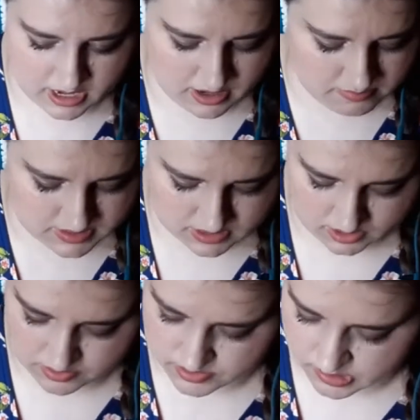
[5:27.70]
items in
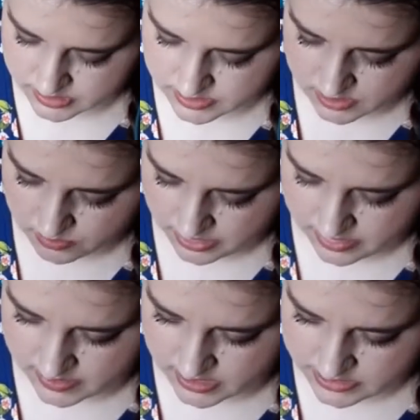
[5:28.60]
here, so let's start
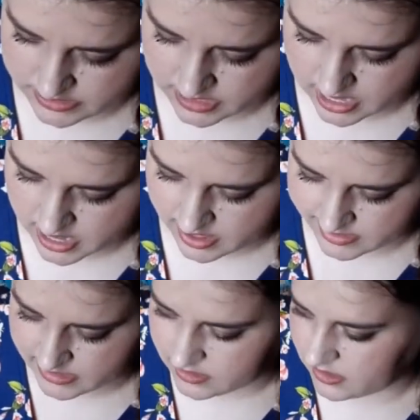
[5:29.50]
with this.
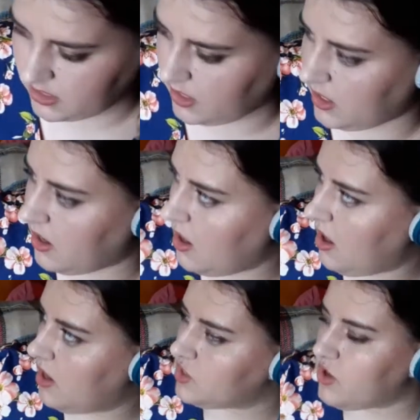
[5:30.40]
This is the
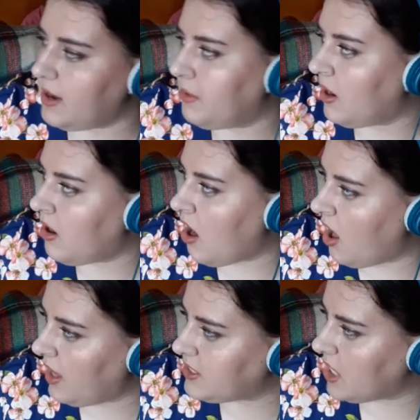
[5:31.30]
Drybar
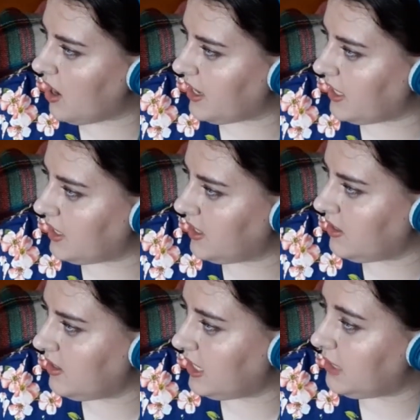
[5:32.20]
Hot Toddy
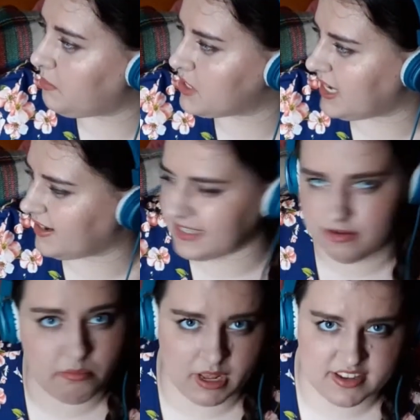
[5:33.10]
Heat
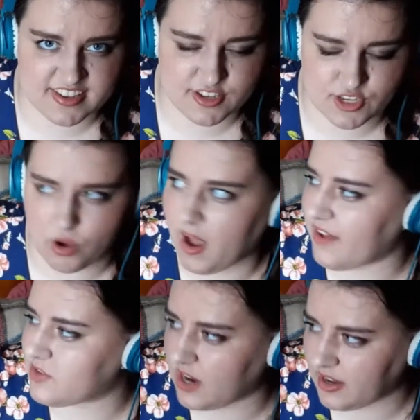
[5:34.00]
Protectant Mist. So
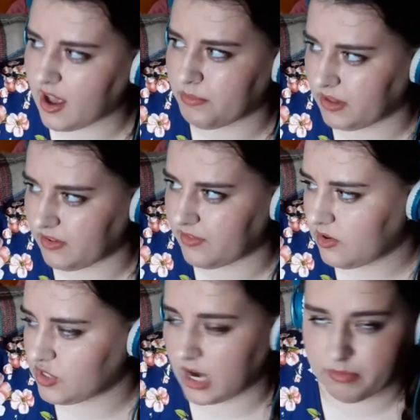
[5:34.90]
I've tried a couple of
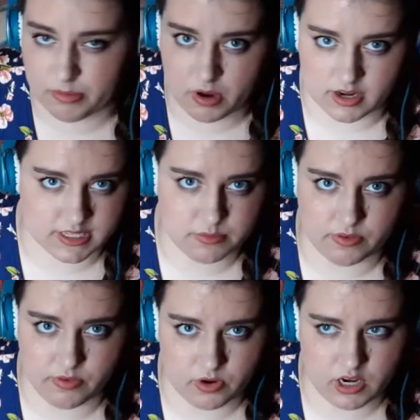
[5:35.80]
Drybar products
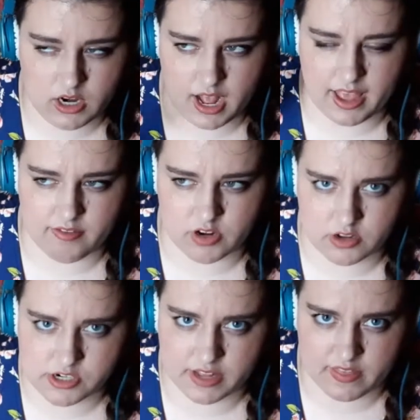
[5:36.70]
before. I have
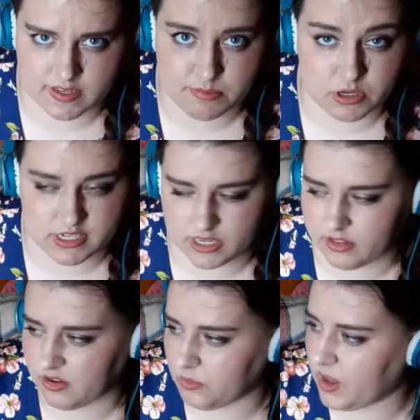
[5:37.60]
not tried this
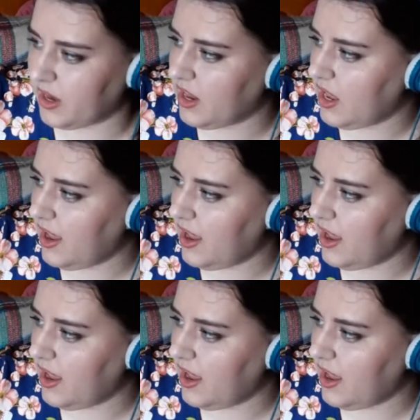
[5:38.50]
particular one.